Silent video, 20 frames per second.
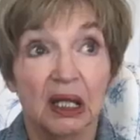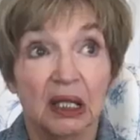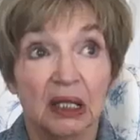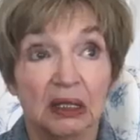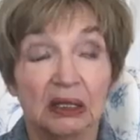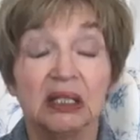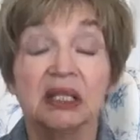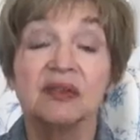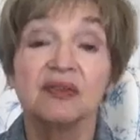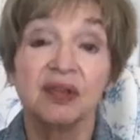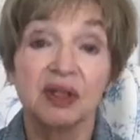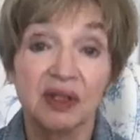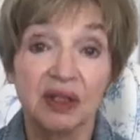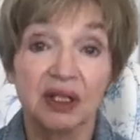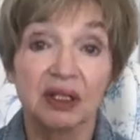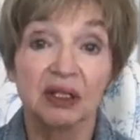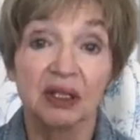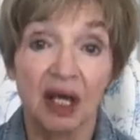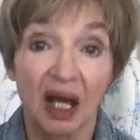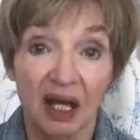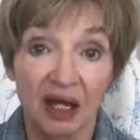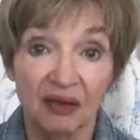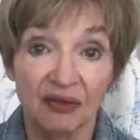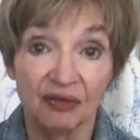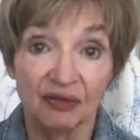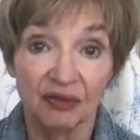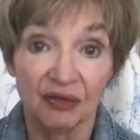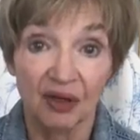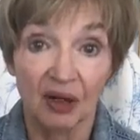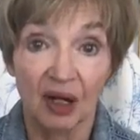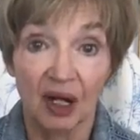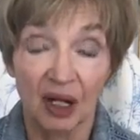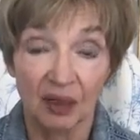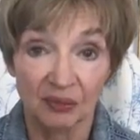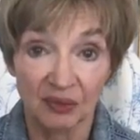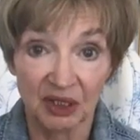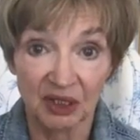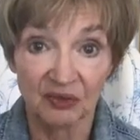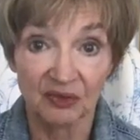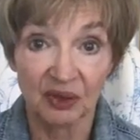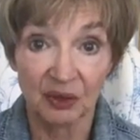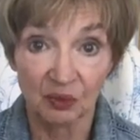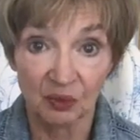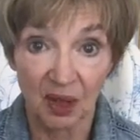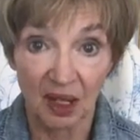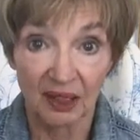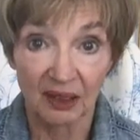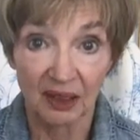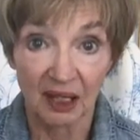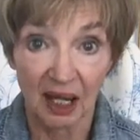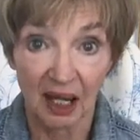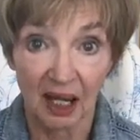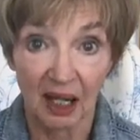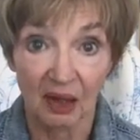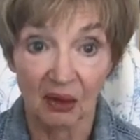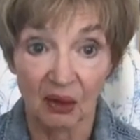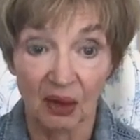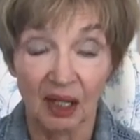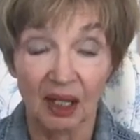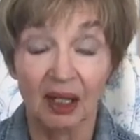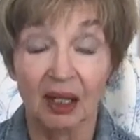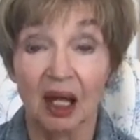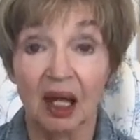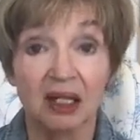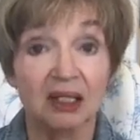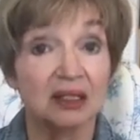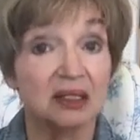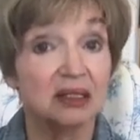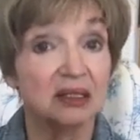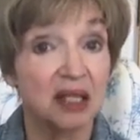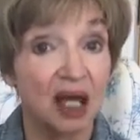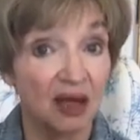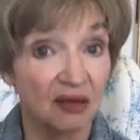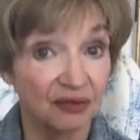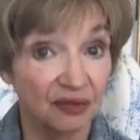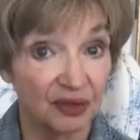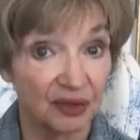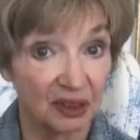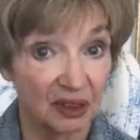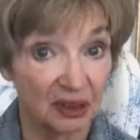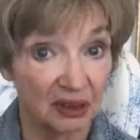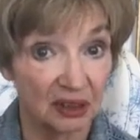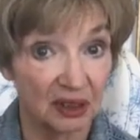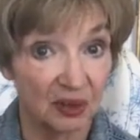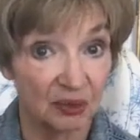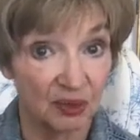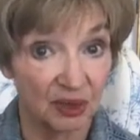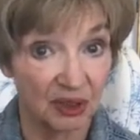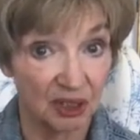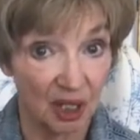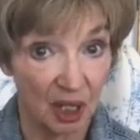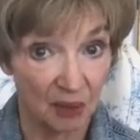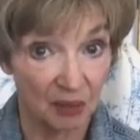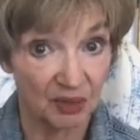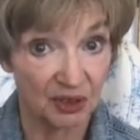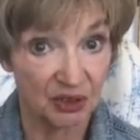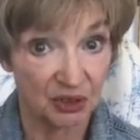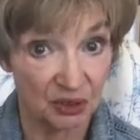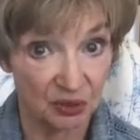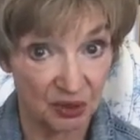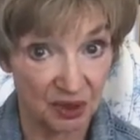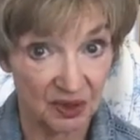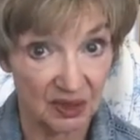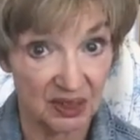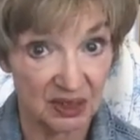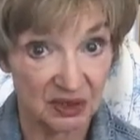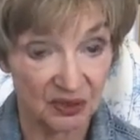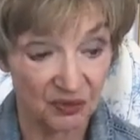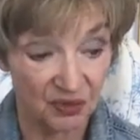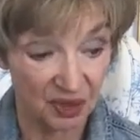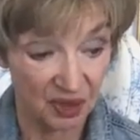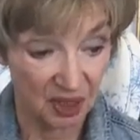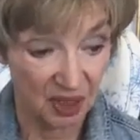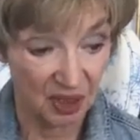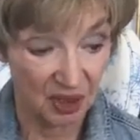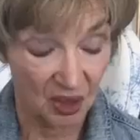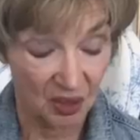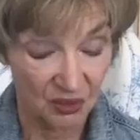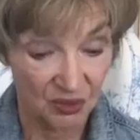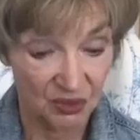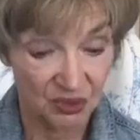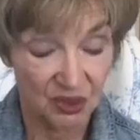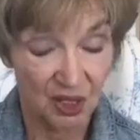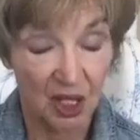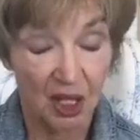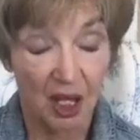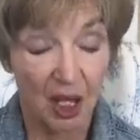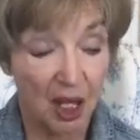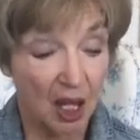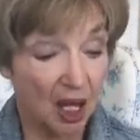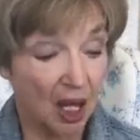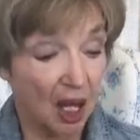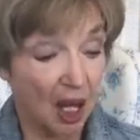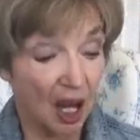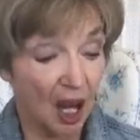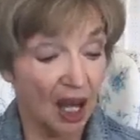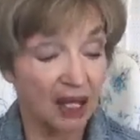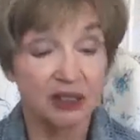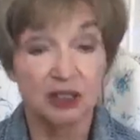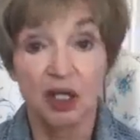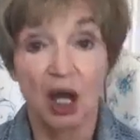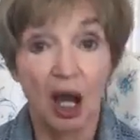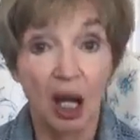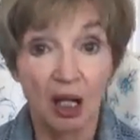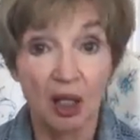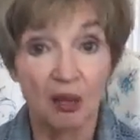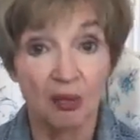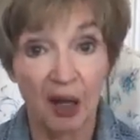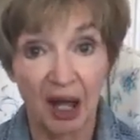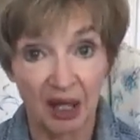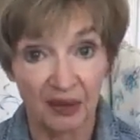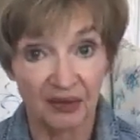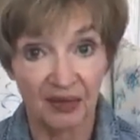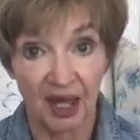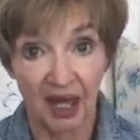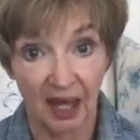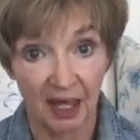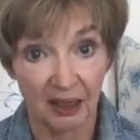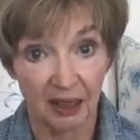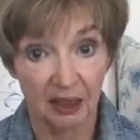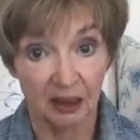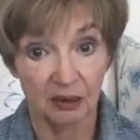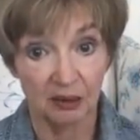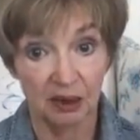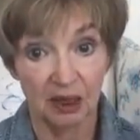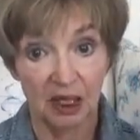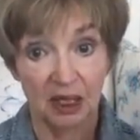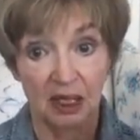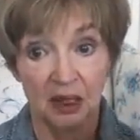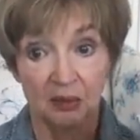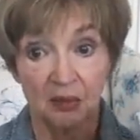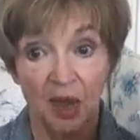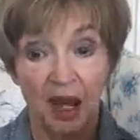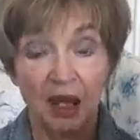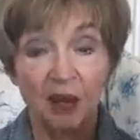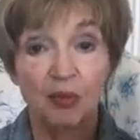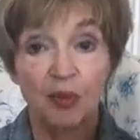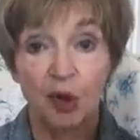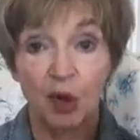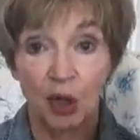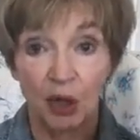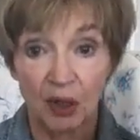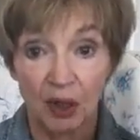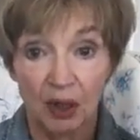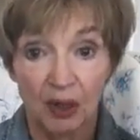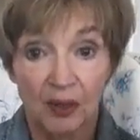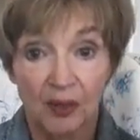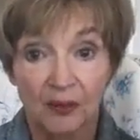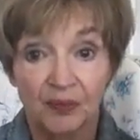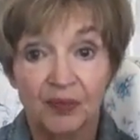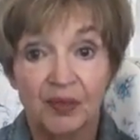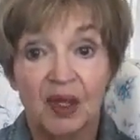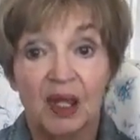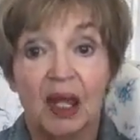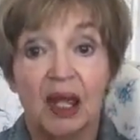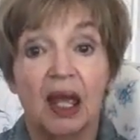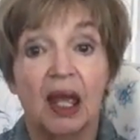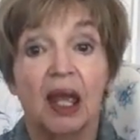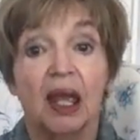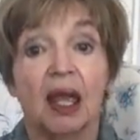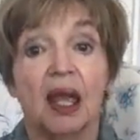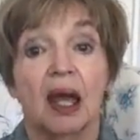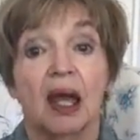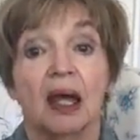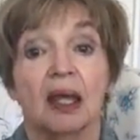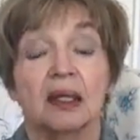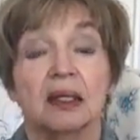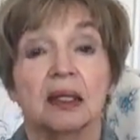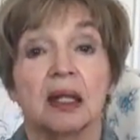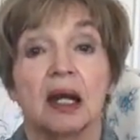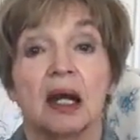living the life I'm living right now. And I definitely would not be doing these videos. I talk about that in my book, and